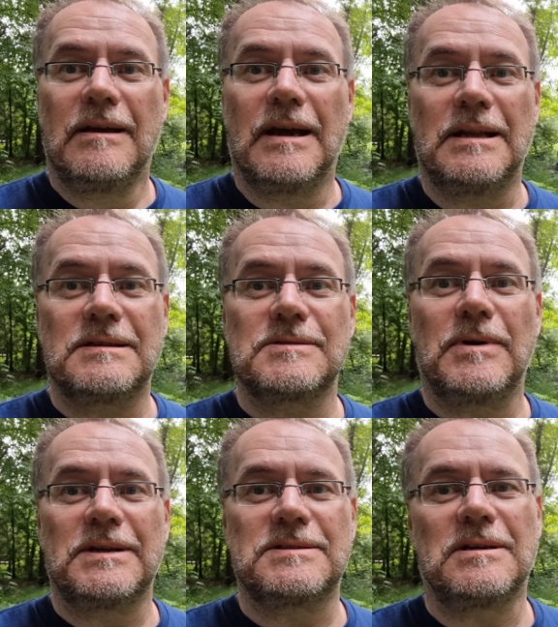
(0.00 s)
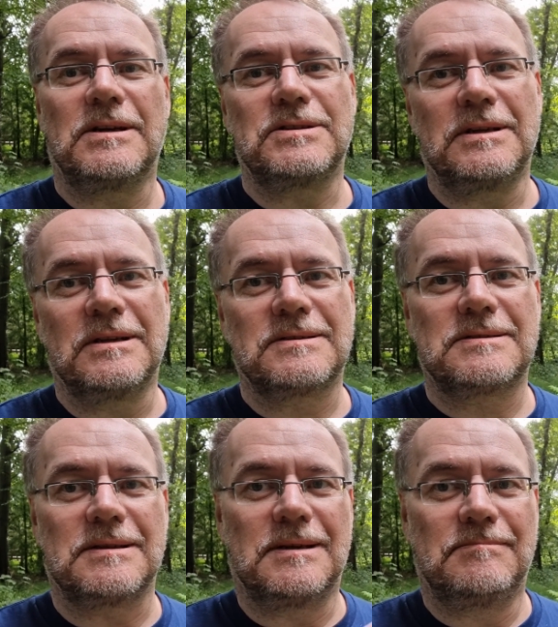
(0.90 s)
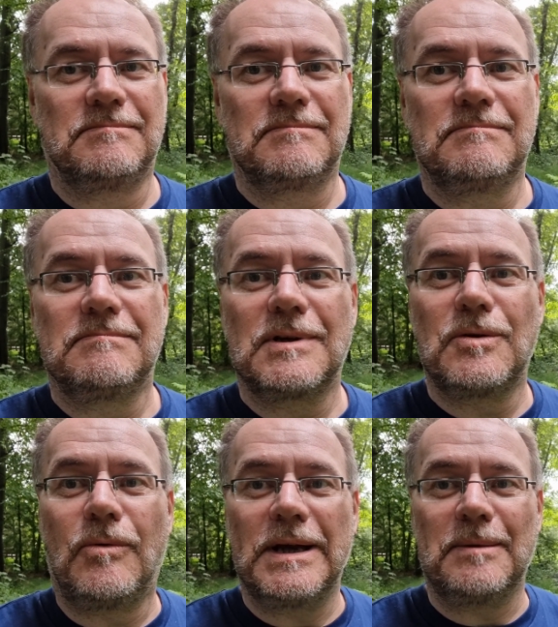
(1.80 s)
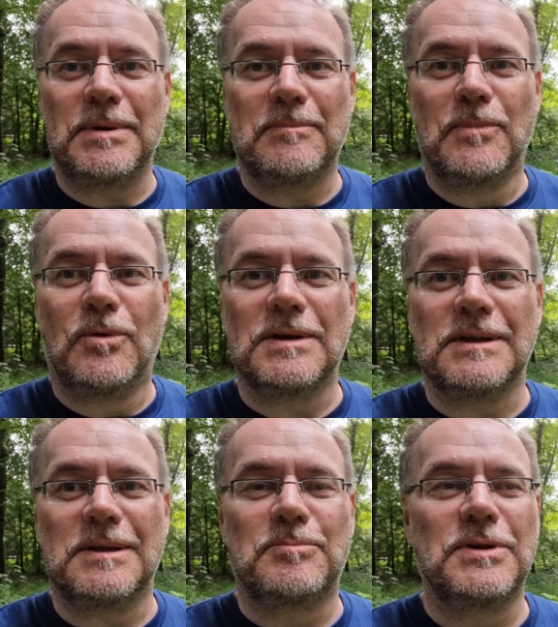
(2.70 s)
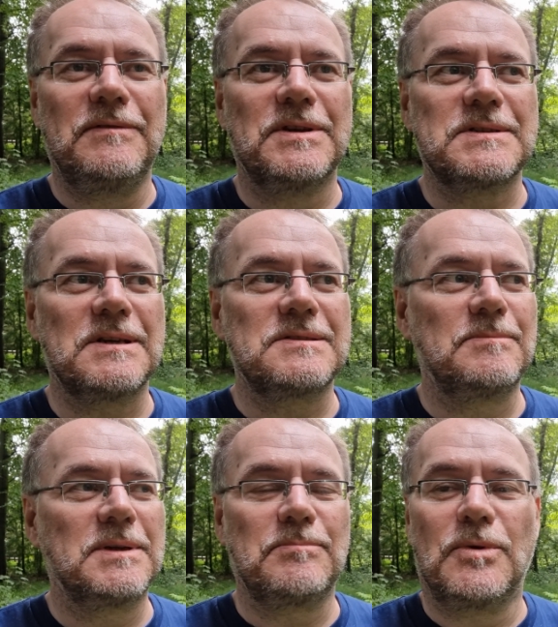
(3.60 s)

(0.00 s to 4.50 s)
And that's quite astonishing. It's quite a bit more than the previous estimate,